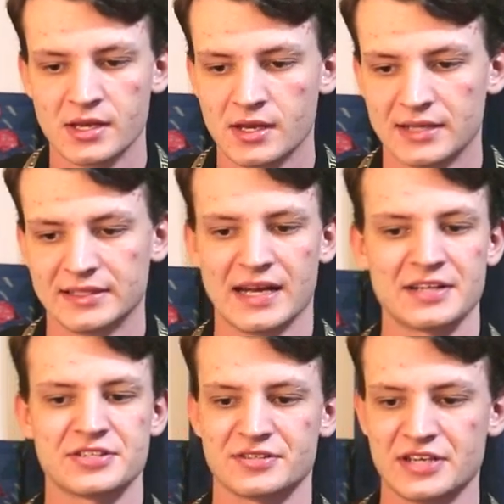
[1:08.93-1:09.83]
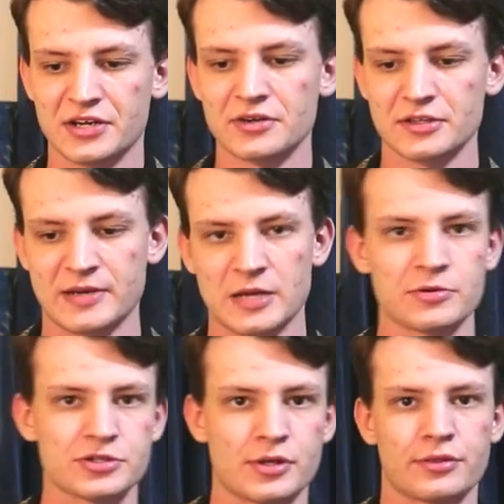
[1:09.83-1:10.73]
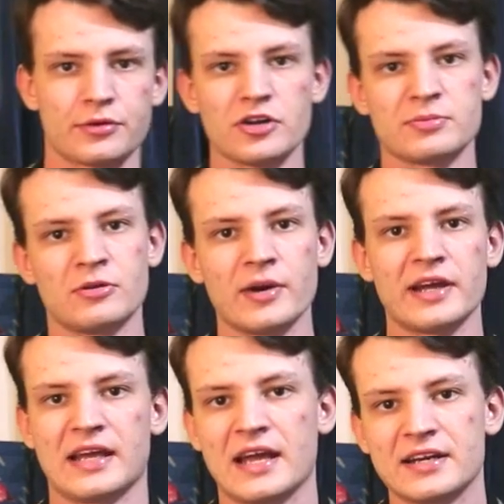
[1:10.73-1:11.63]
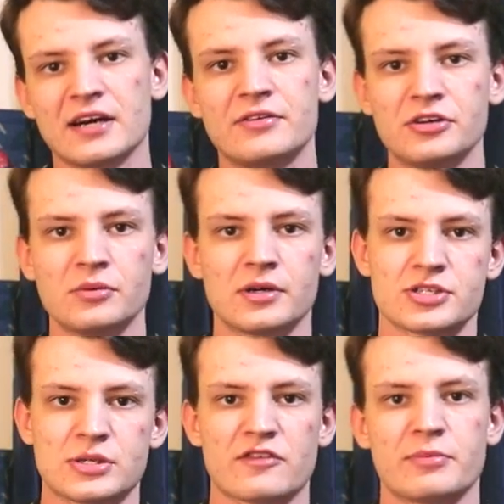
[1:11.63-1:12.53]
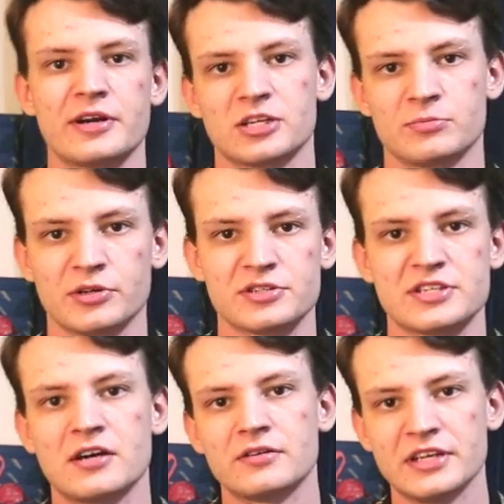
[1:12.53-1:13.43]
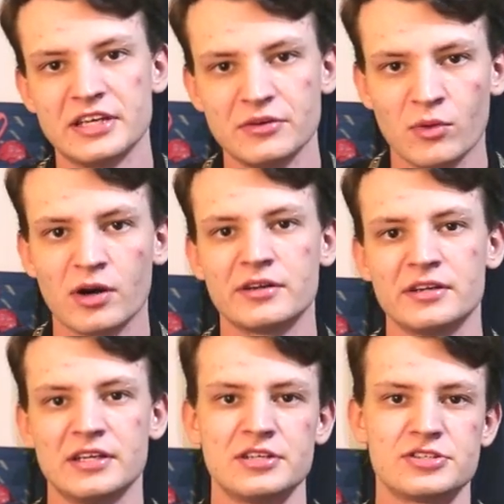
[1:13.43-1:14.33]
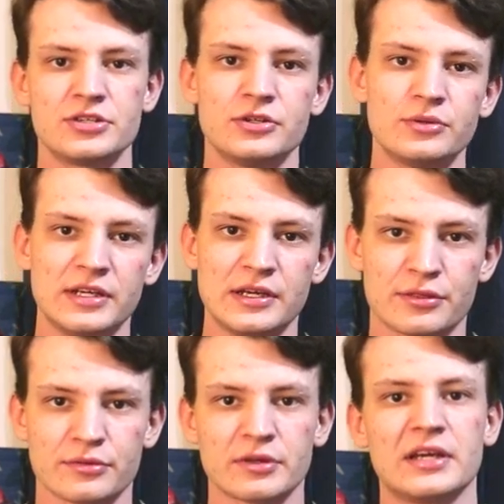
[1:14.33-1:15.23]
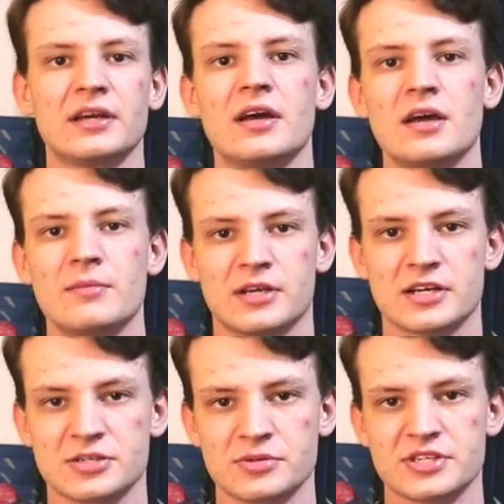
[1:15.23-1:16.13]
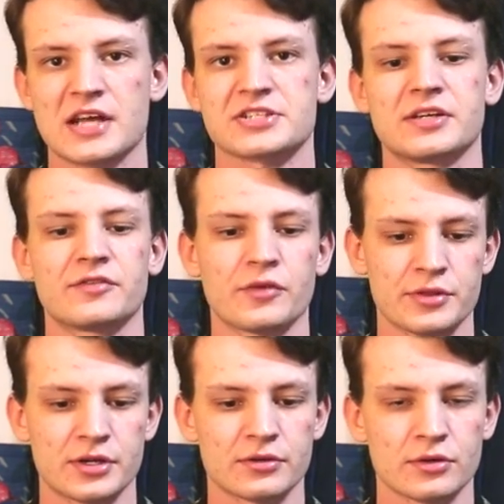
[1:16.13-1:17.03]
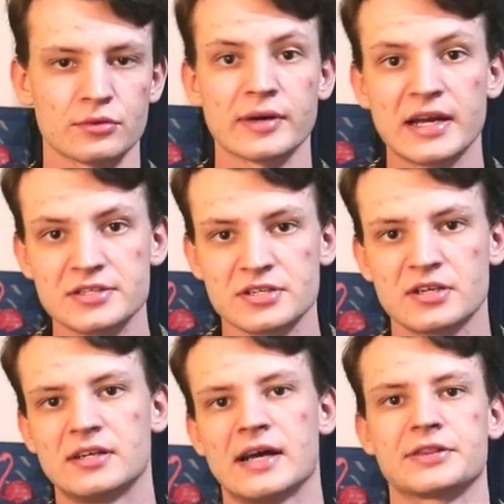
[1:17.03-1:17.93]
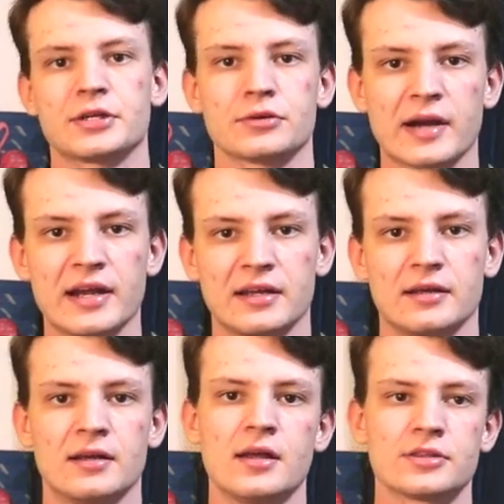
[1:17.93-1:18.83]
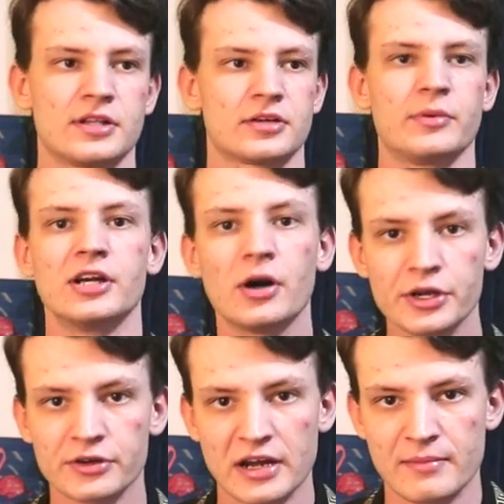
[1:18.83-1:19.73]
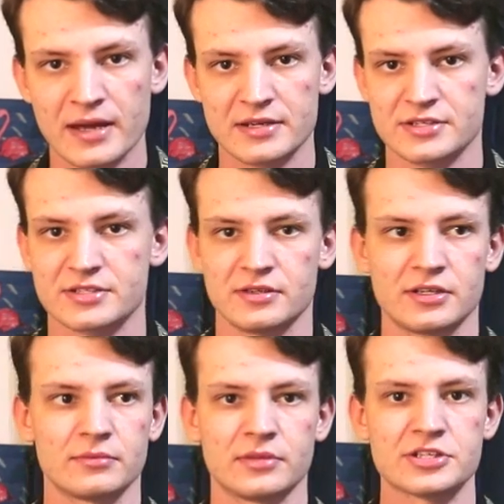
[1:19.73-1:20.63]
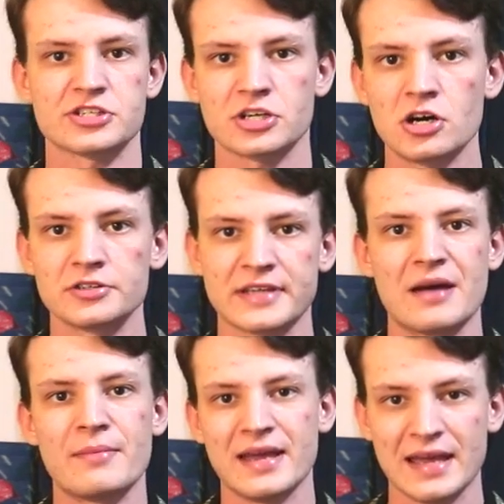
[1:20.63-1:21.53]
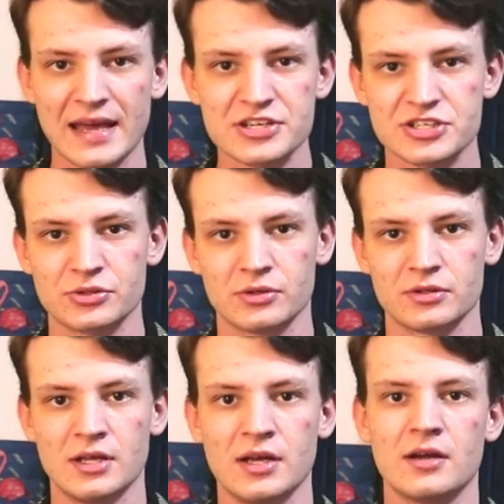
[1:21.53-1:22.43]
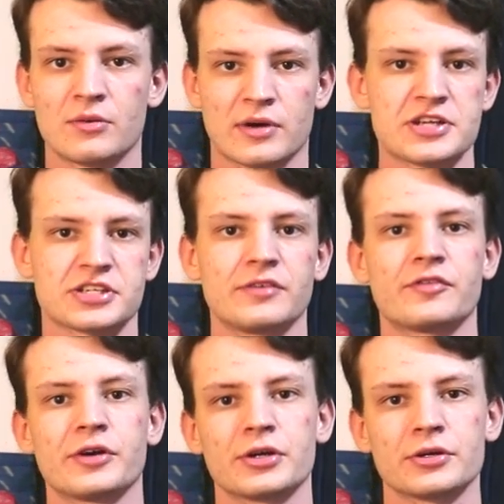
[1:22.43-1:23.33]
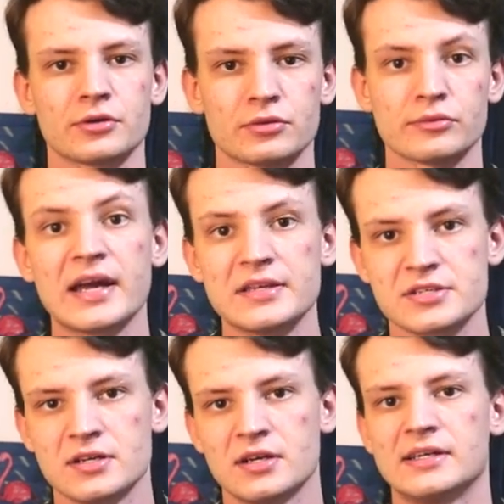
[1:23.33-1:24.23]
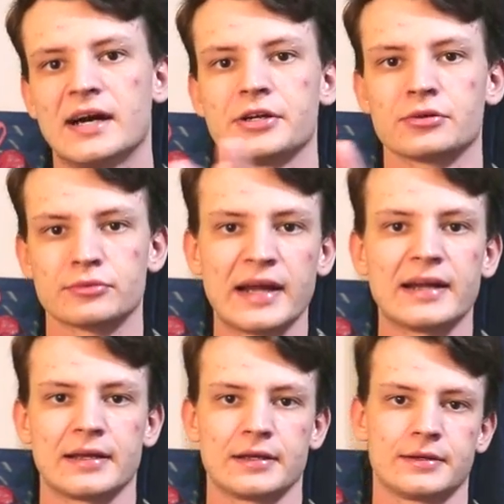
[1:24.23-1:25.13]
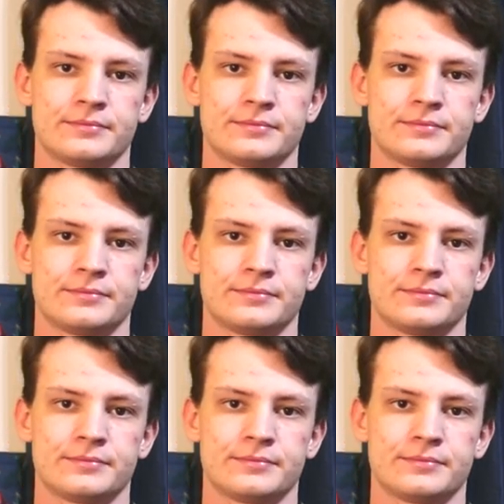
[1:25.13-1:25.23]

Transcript: And they had to take all the papers and throw them away and hand out new ones so everybody can put down E1, E2, E3 because it was asking for their rate, not their rating. They're like, we know your MAs. You know, this is called MAA school. We're asking for your rate, not your rating.